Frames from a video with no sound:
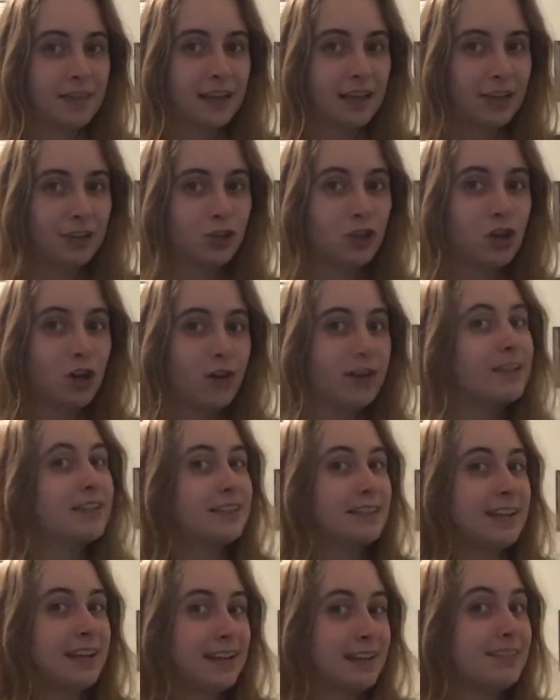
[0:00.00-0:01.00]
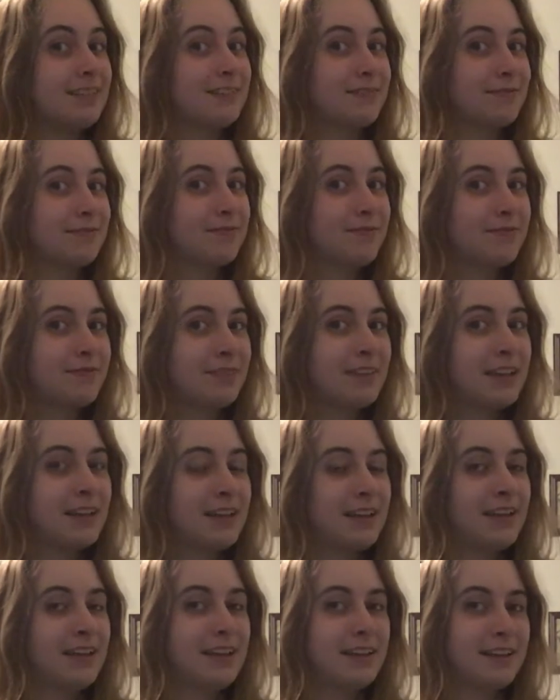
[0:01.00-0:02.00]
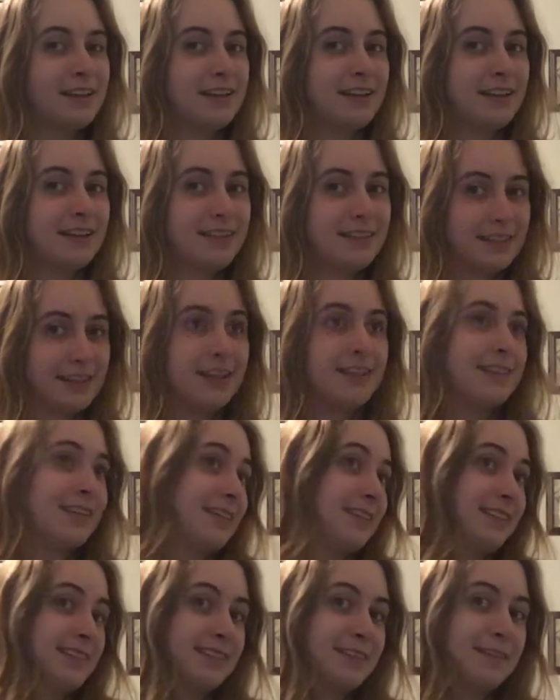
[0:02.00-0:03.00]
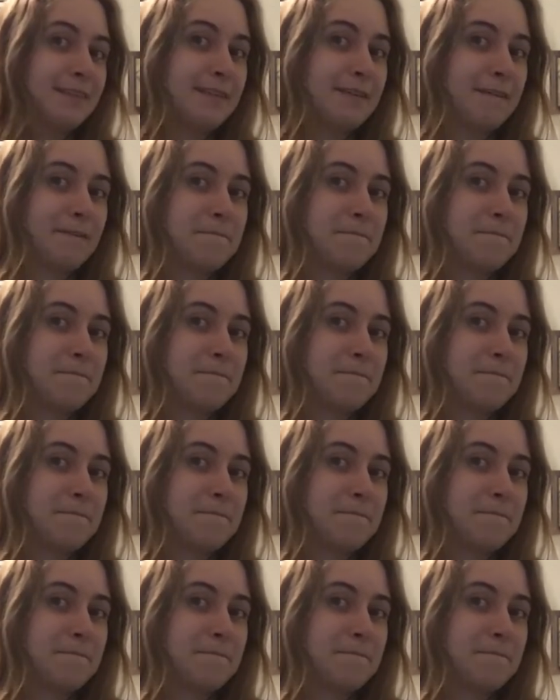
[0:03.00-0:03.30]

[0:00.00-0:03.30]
Elokar is dead. He has done this.